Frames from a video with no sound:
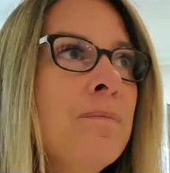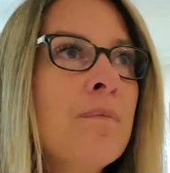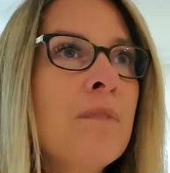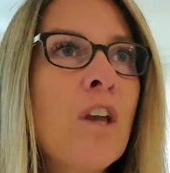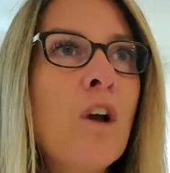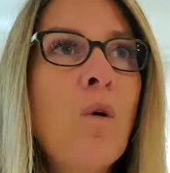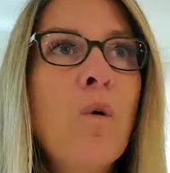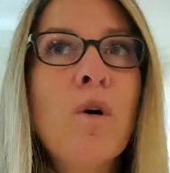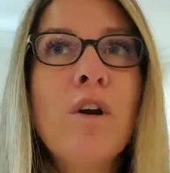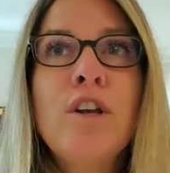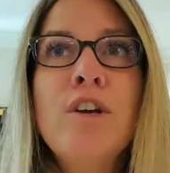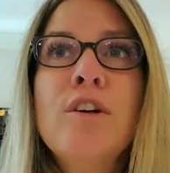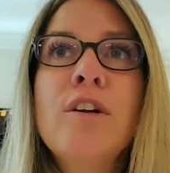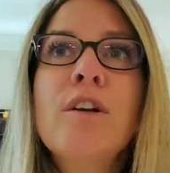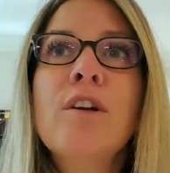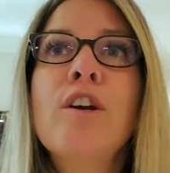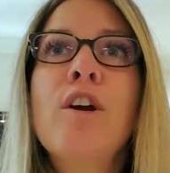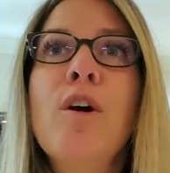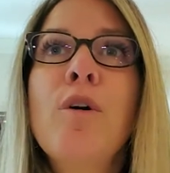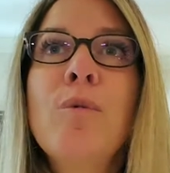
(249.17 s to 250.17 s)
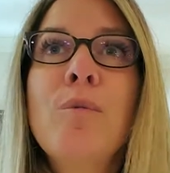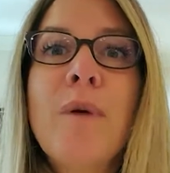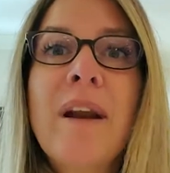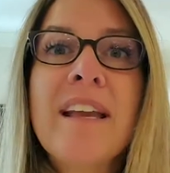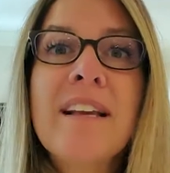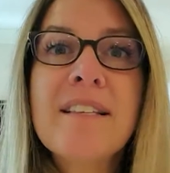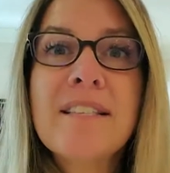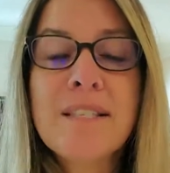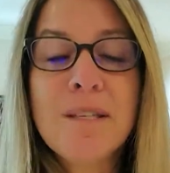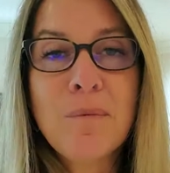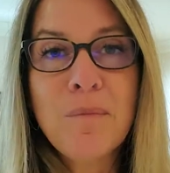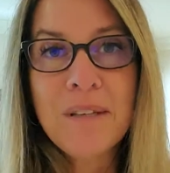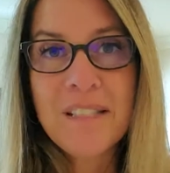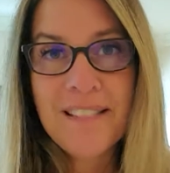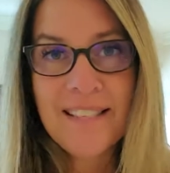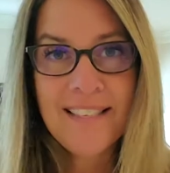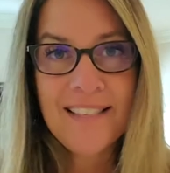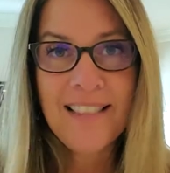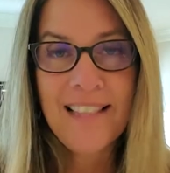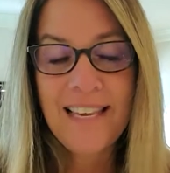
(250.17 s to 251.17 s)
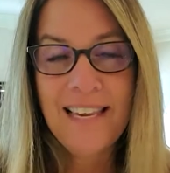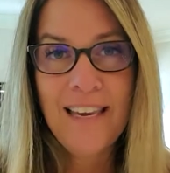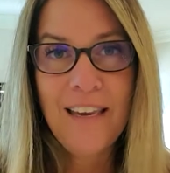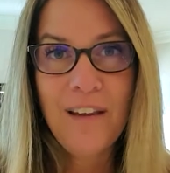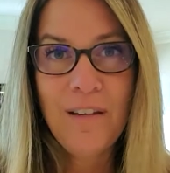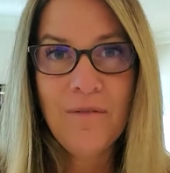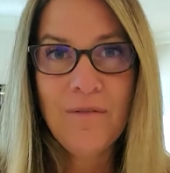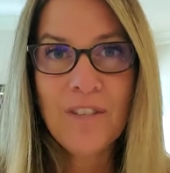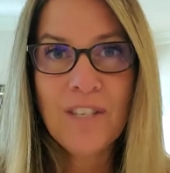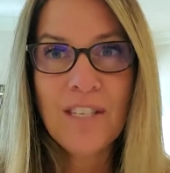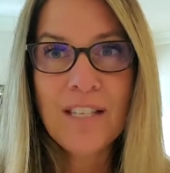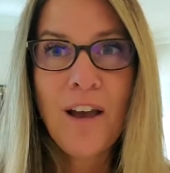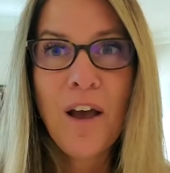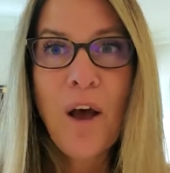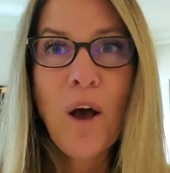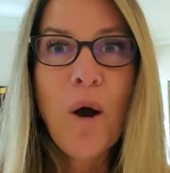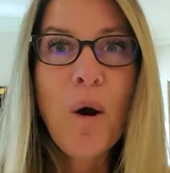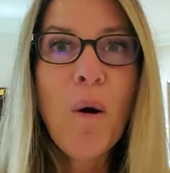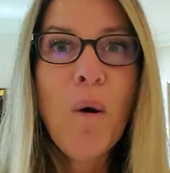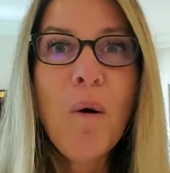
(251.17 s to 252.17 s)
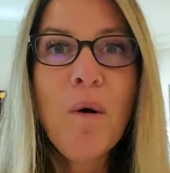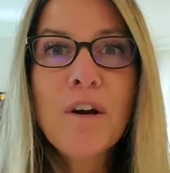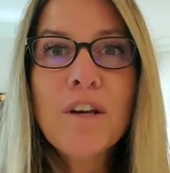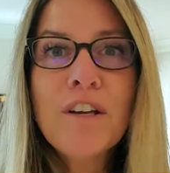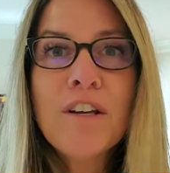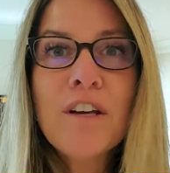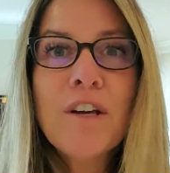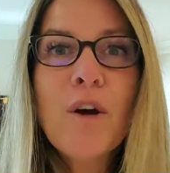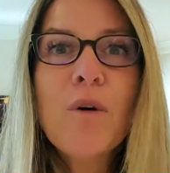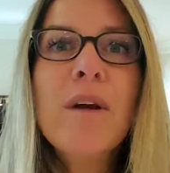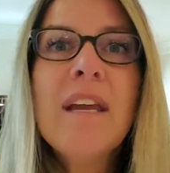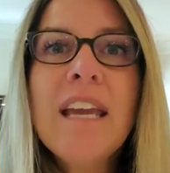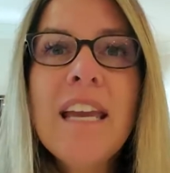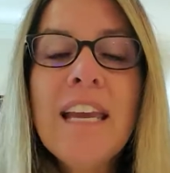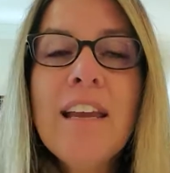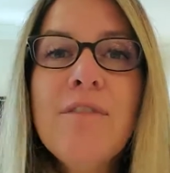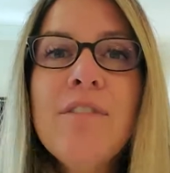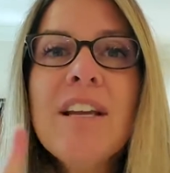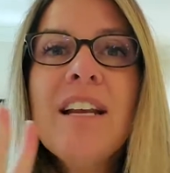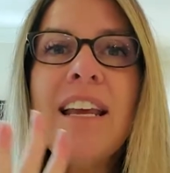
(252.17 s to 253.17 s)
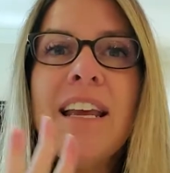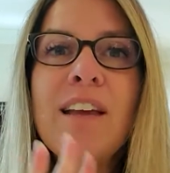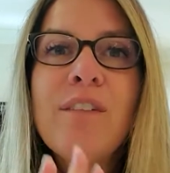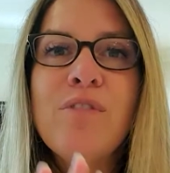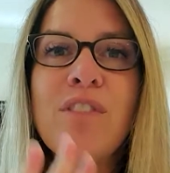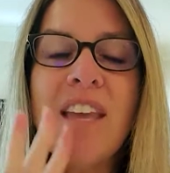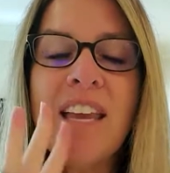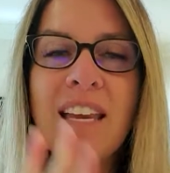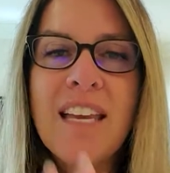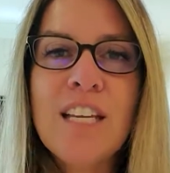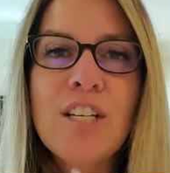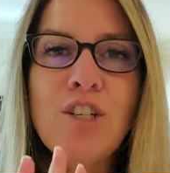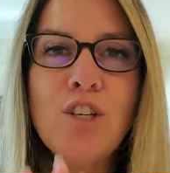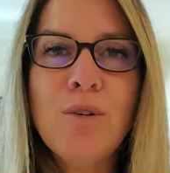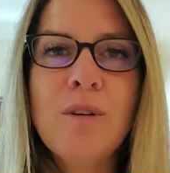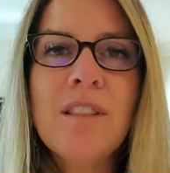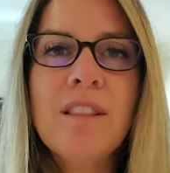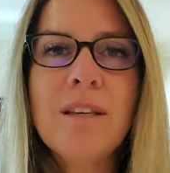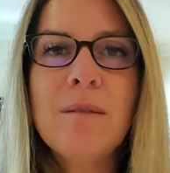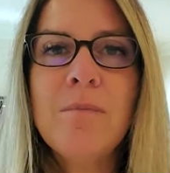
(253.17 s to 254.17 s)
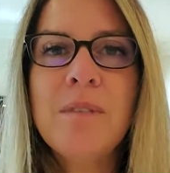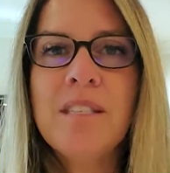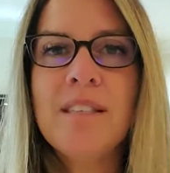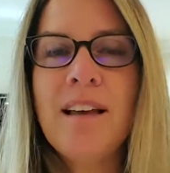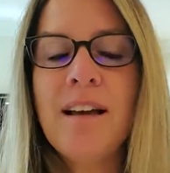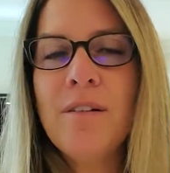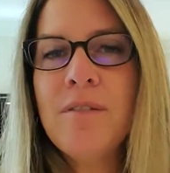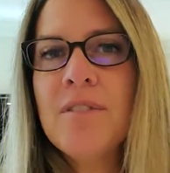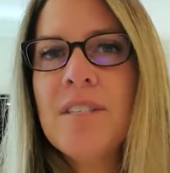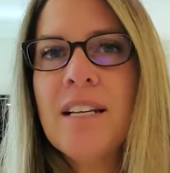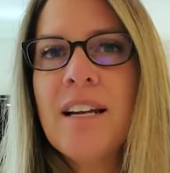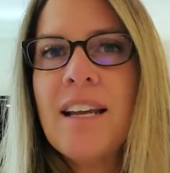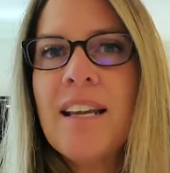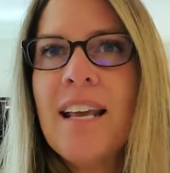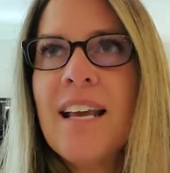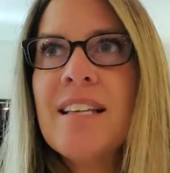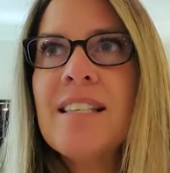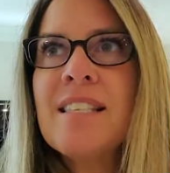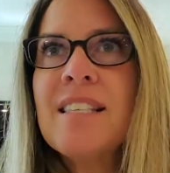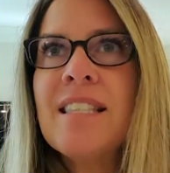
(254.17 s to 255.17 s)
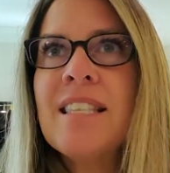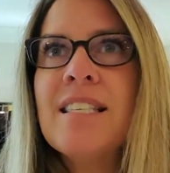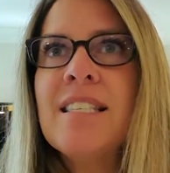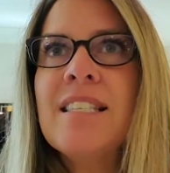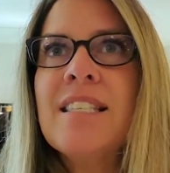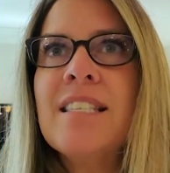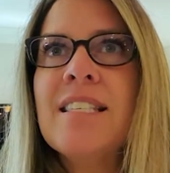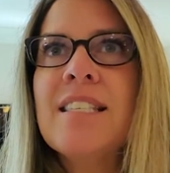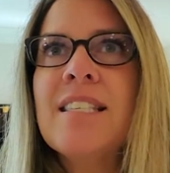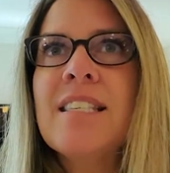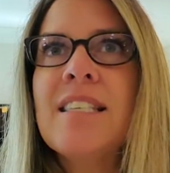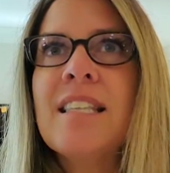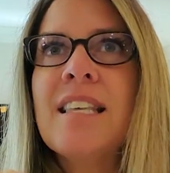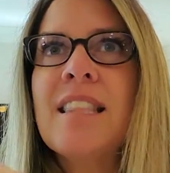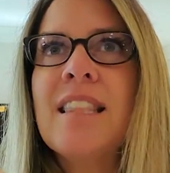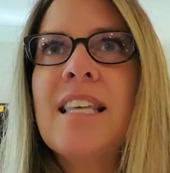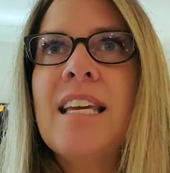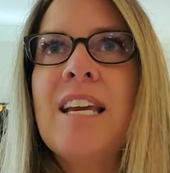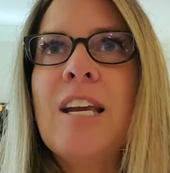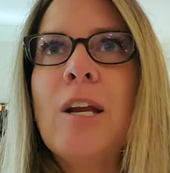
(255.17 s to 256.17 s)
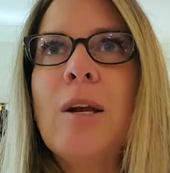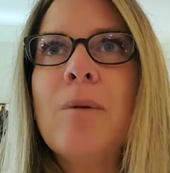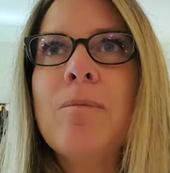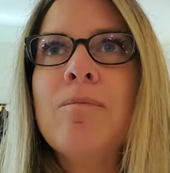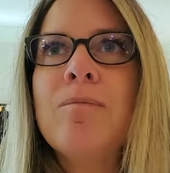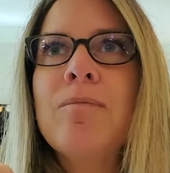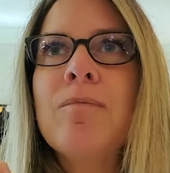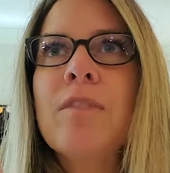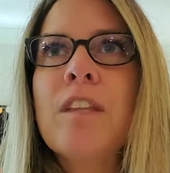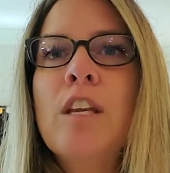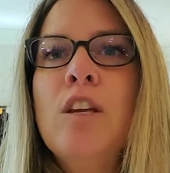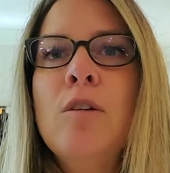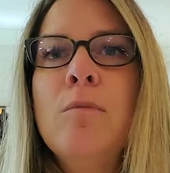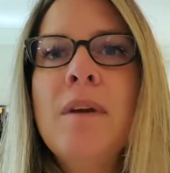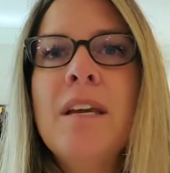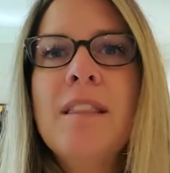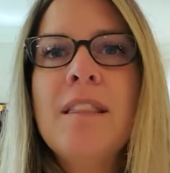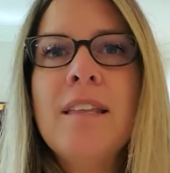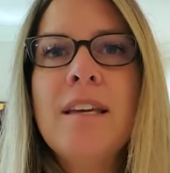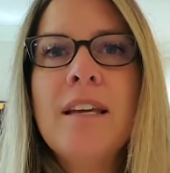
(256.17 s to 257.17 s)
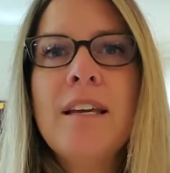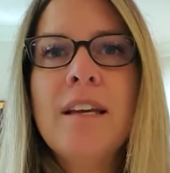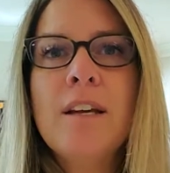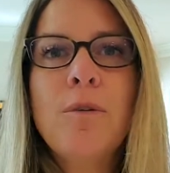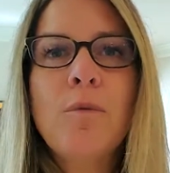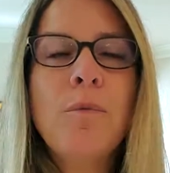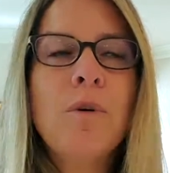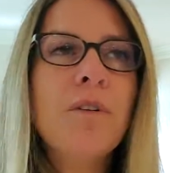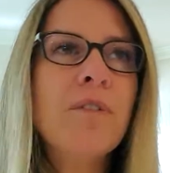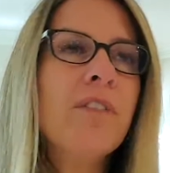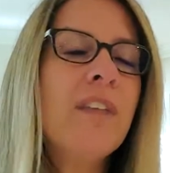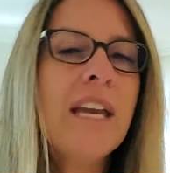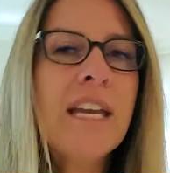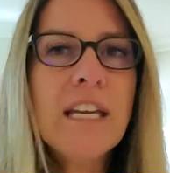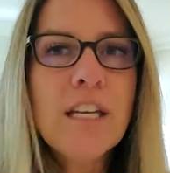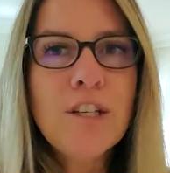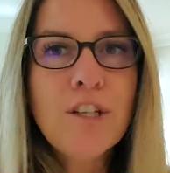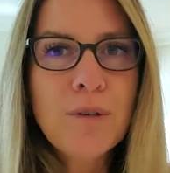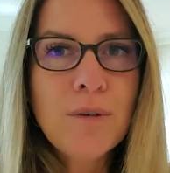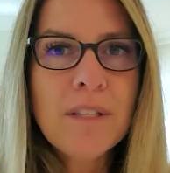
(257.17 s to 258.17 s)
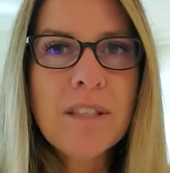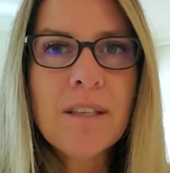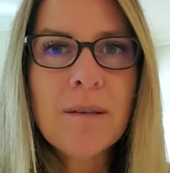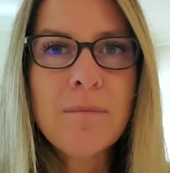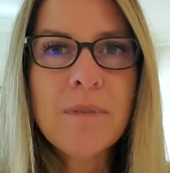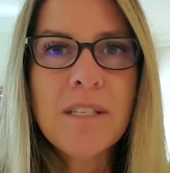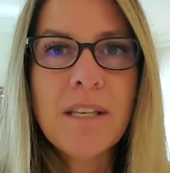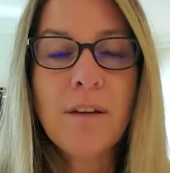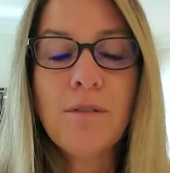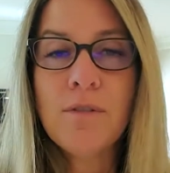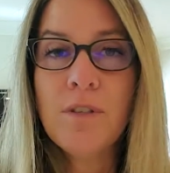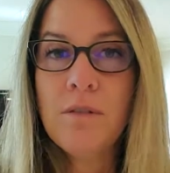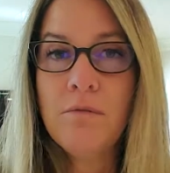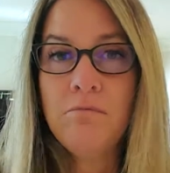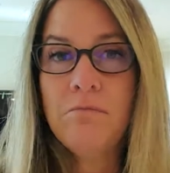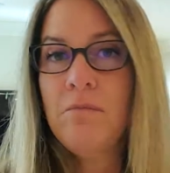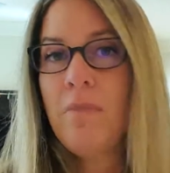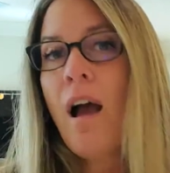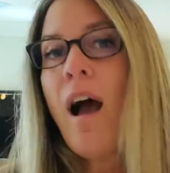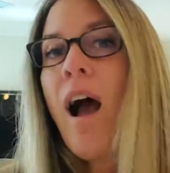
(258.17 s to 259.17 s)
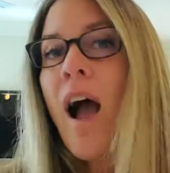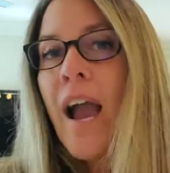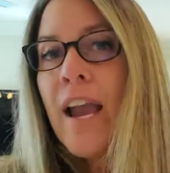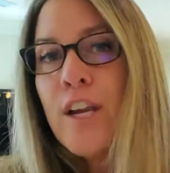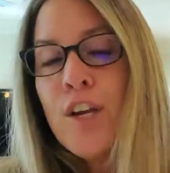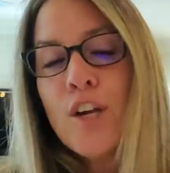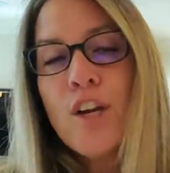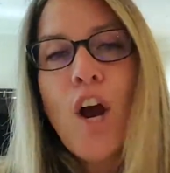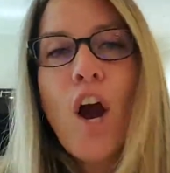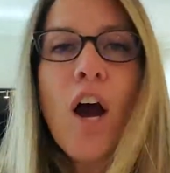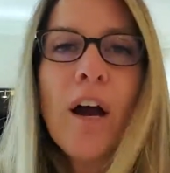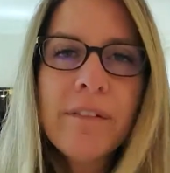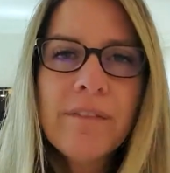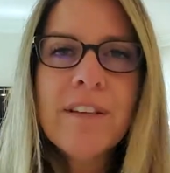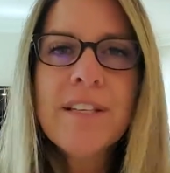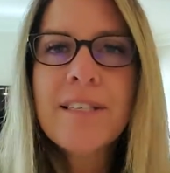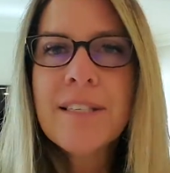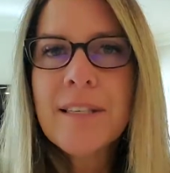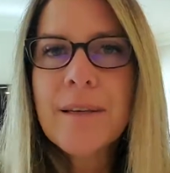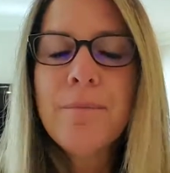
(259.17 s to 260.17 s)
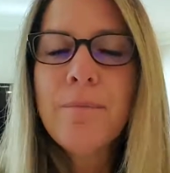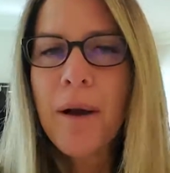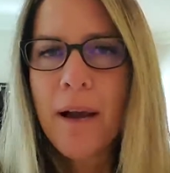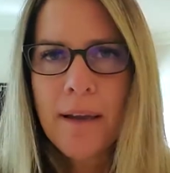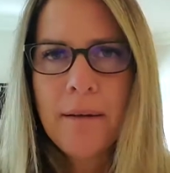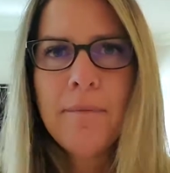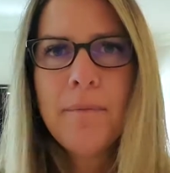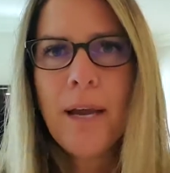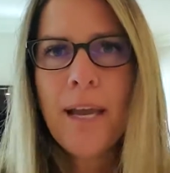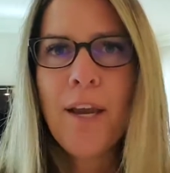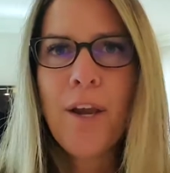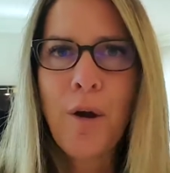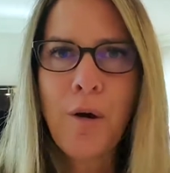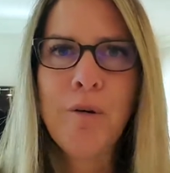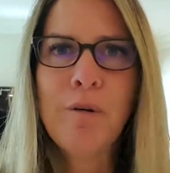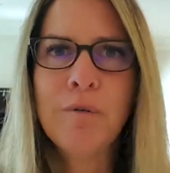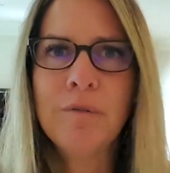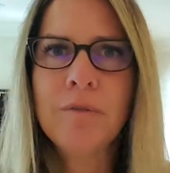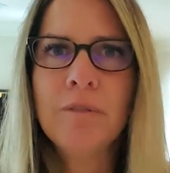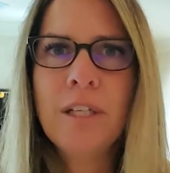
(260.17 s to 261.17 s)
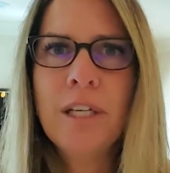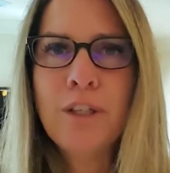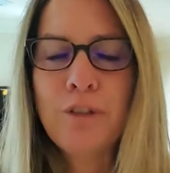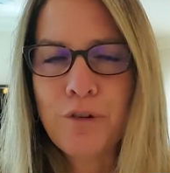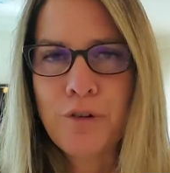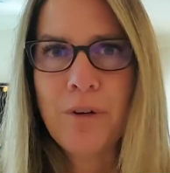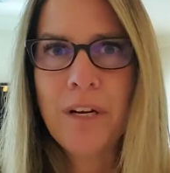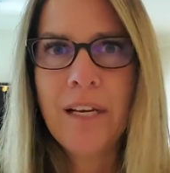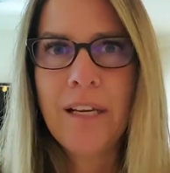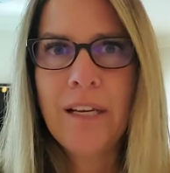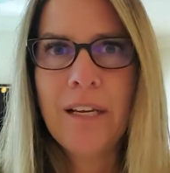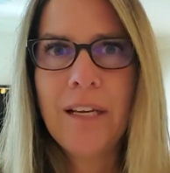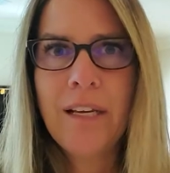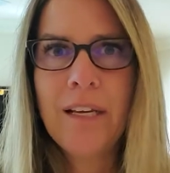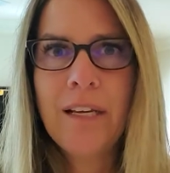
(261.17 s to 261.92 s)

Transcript: or you could go rake someone's leaves, or you could go, even if they can do it themselves. And I guess this is the thing. You may think, well, they can do it themselves. I could obviously buy my own drink.